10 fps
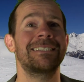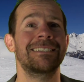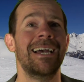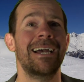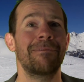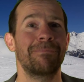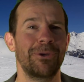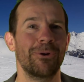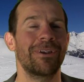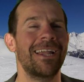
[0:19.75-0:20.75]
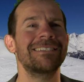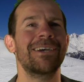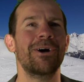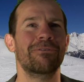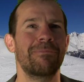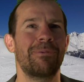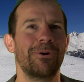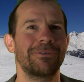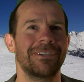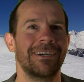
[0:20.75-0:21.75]
Sam, your Les Arcs
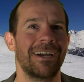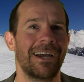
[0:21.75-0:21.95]
reporter,